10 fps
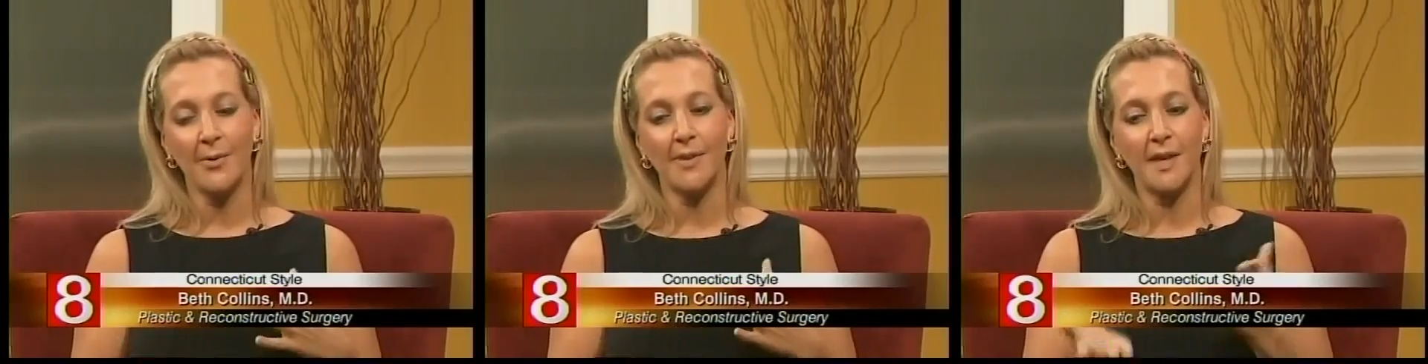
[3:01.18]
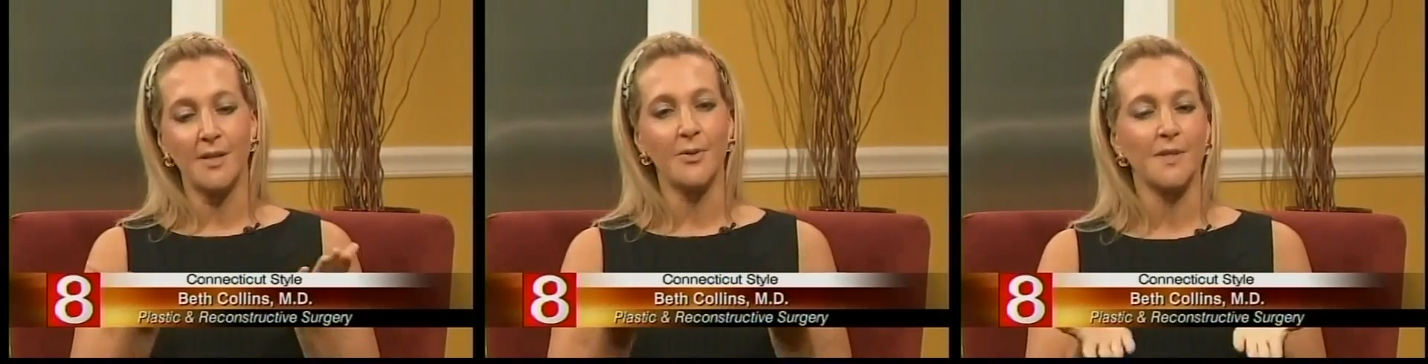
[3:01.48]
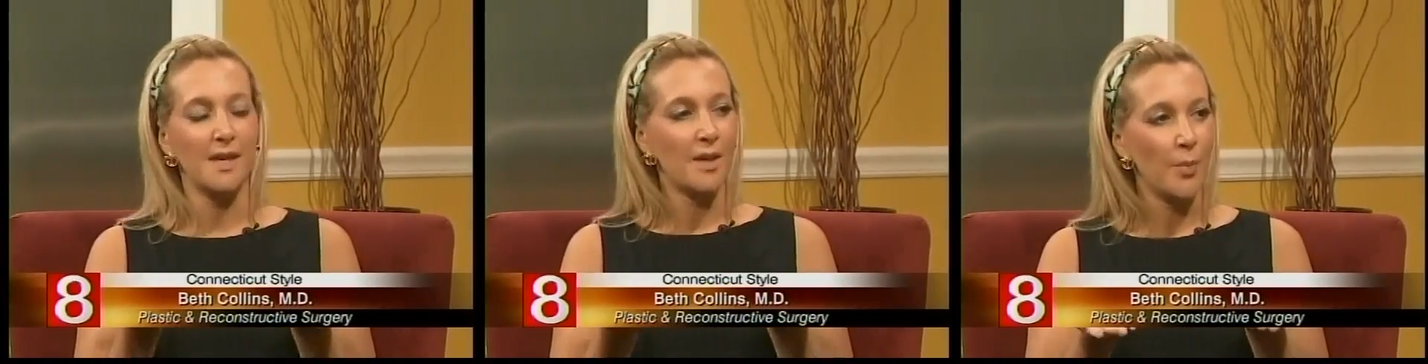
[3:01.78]
And what they do
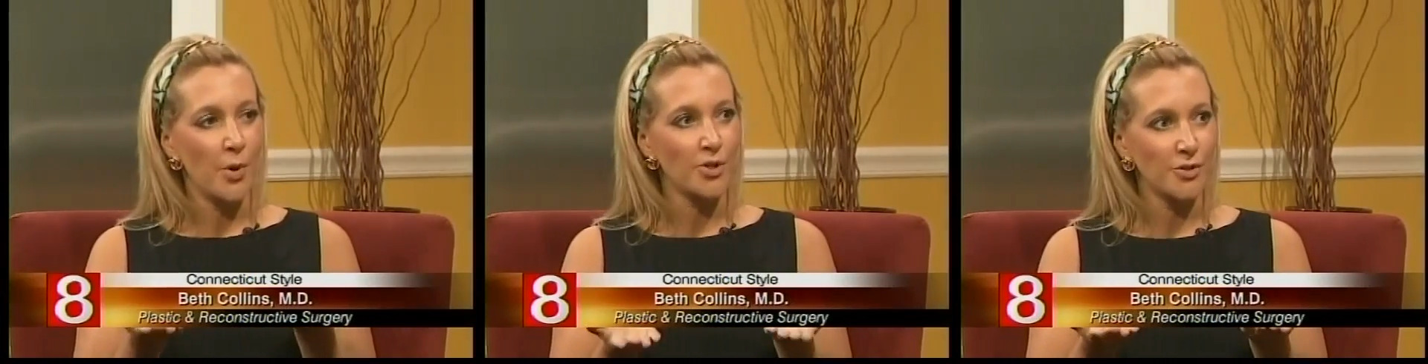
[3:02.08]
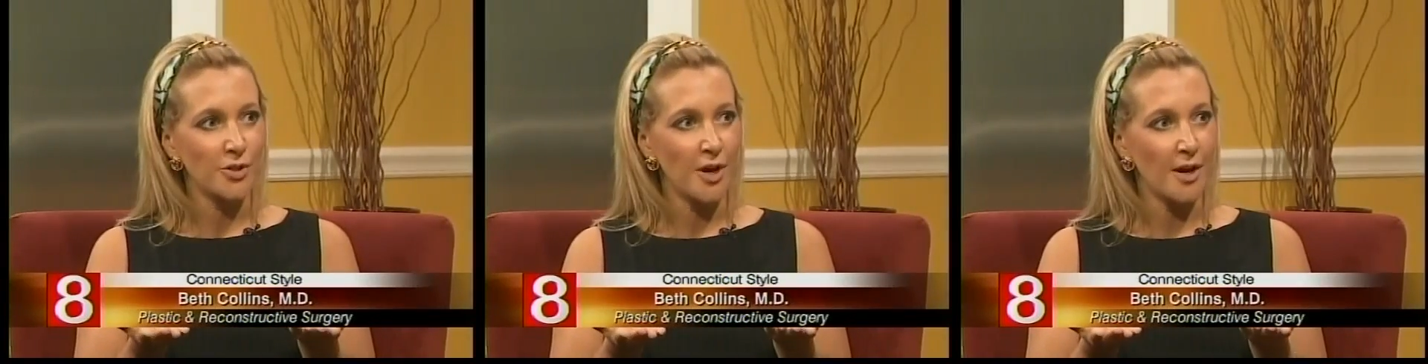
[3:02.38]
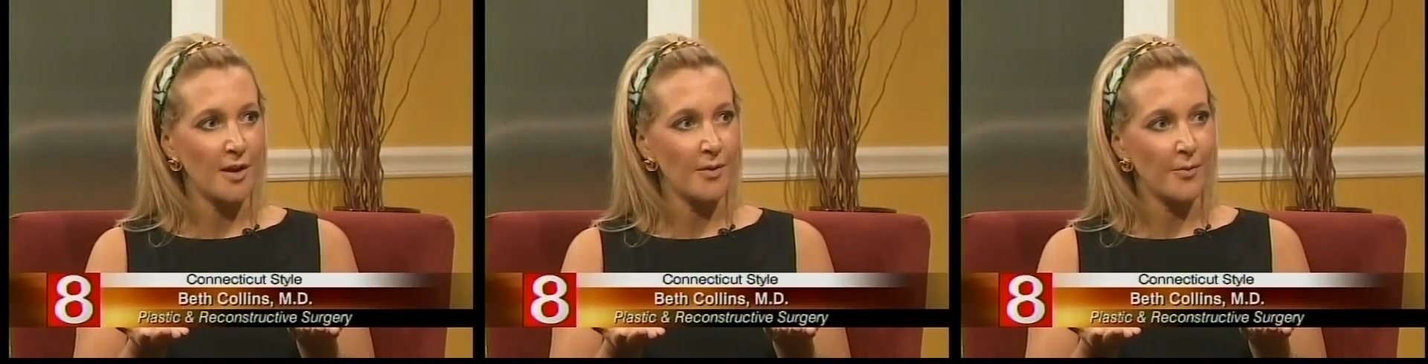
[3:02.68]
is they could push
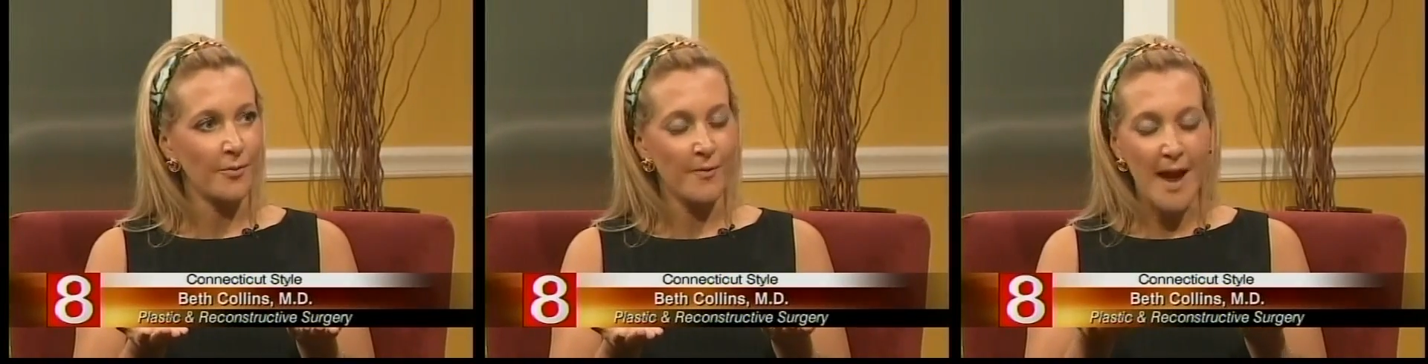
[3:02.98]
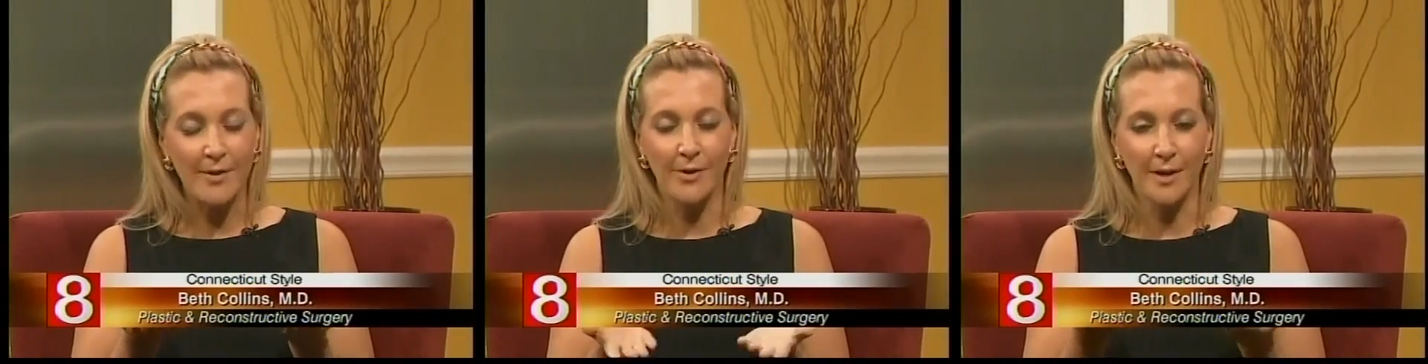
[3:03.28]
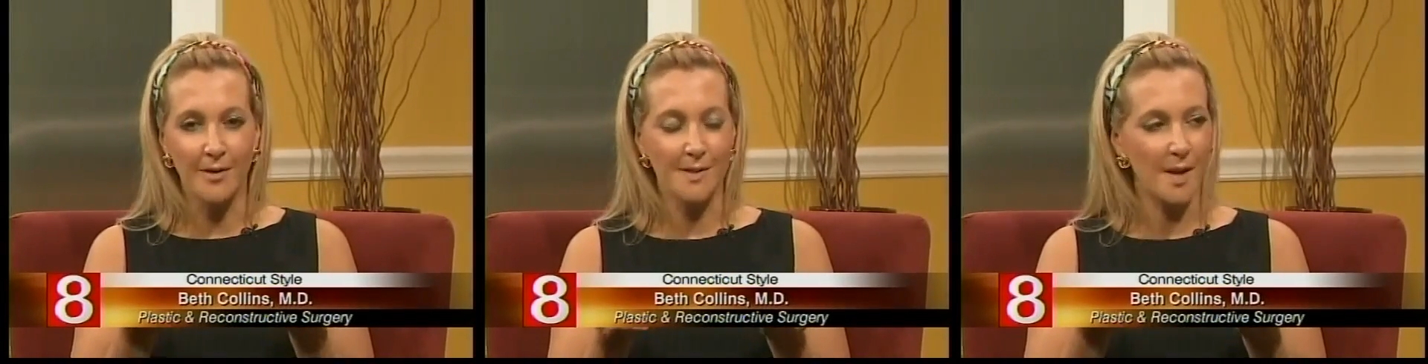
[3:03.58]
fine
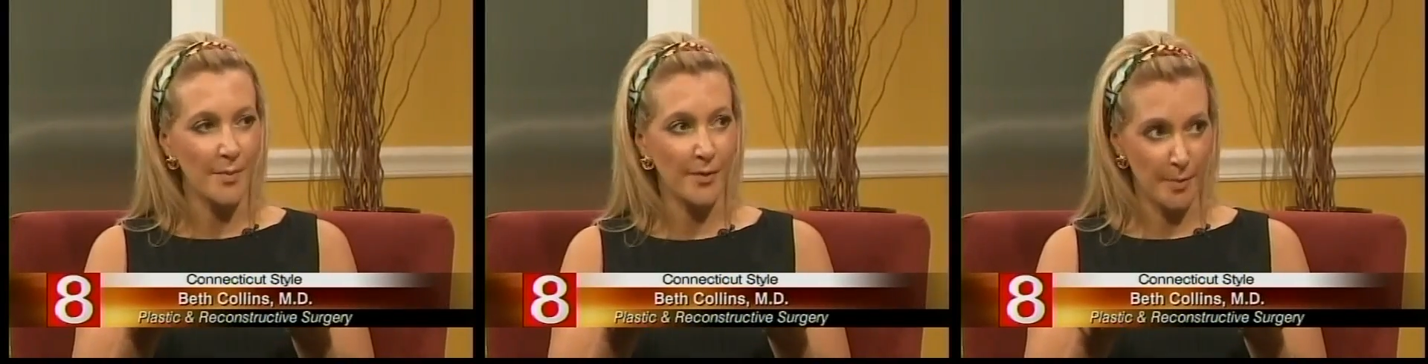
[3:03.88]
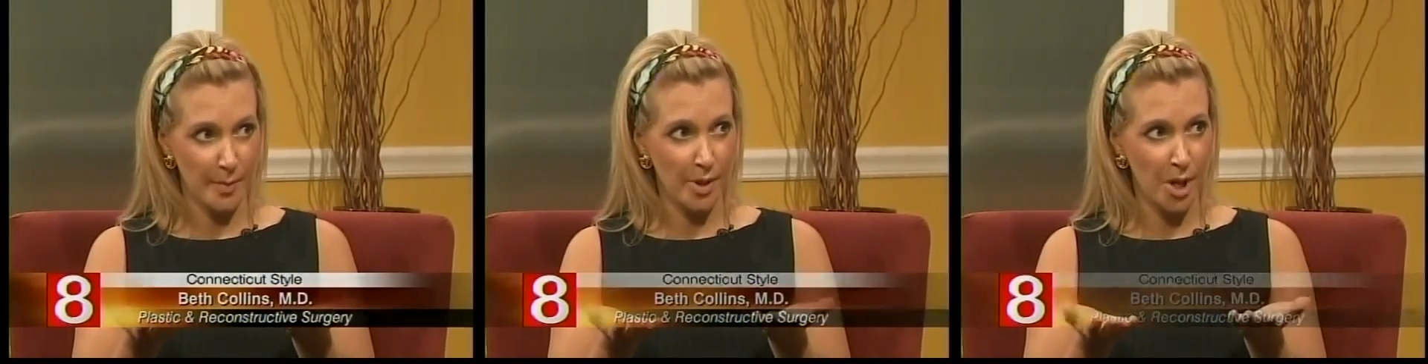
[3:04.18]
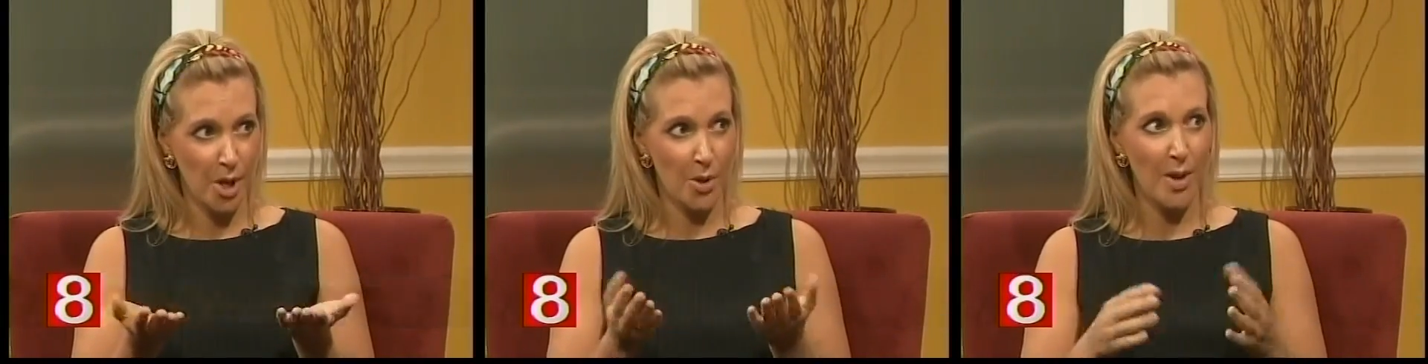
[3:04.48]
wrinkles up from
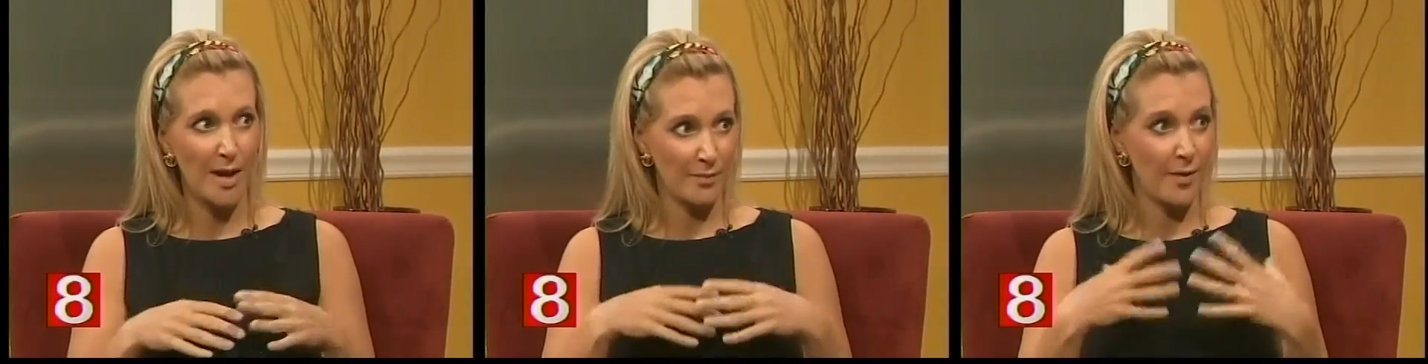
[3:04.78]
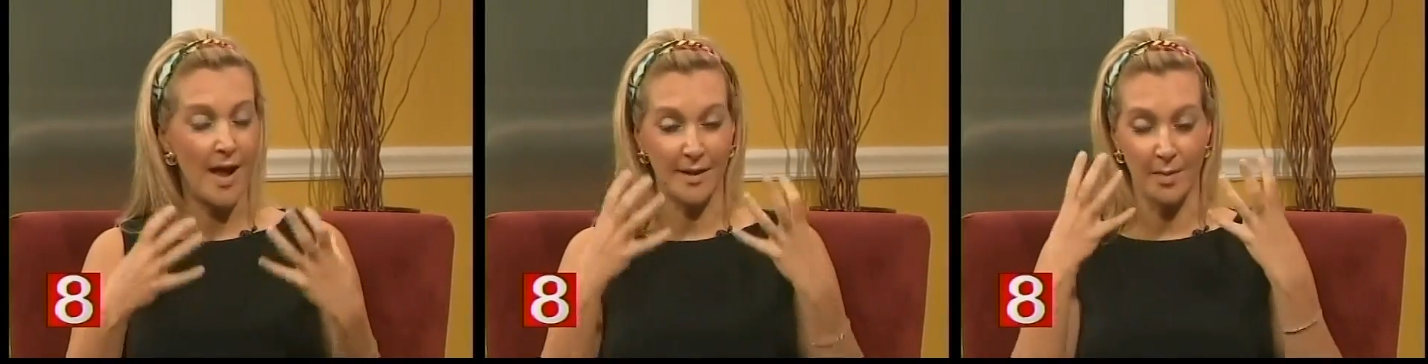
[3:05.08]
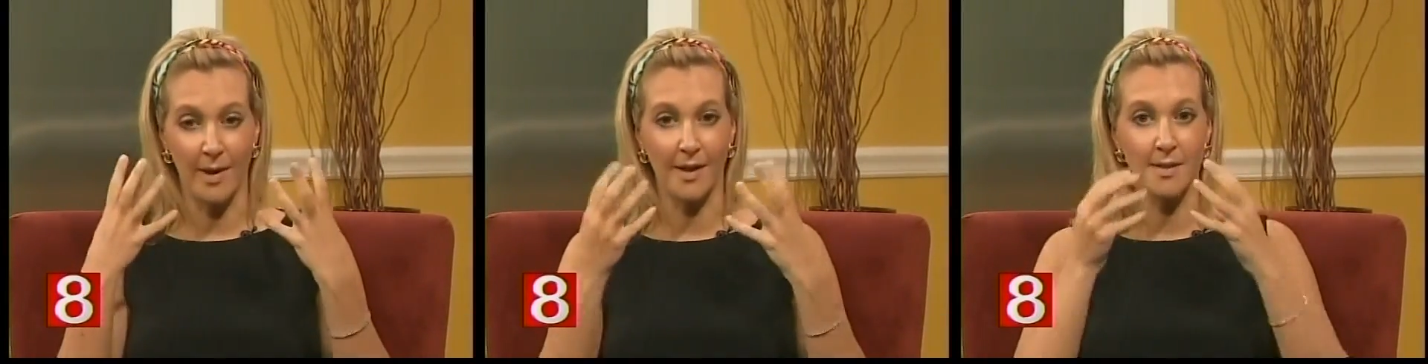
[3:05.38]
below and
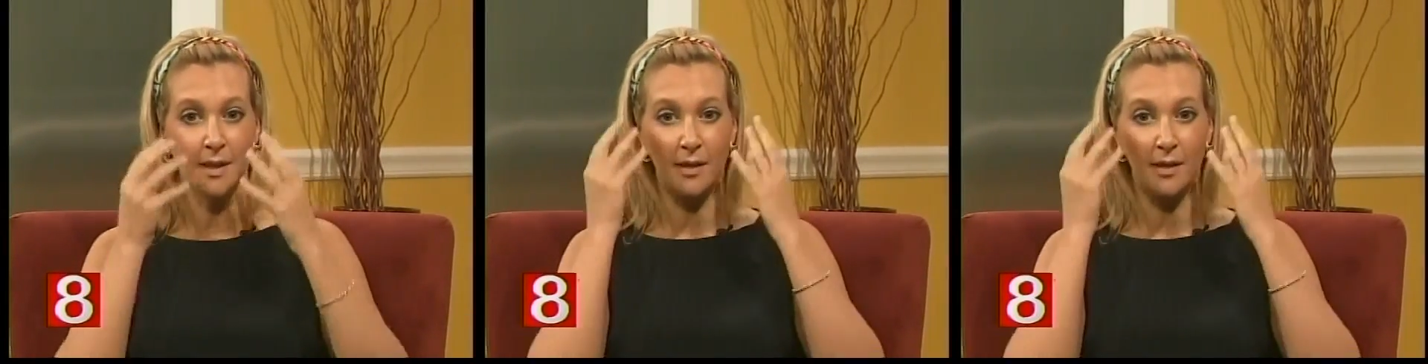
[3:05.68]
volumize,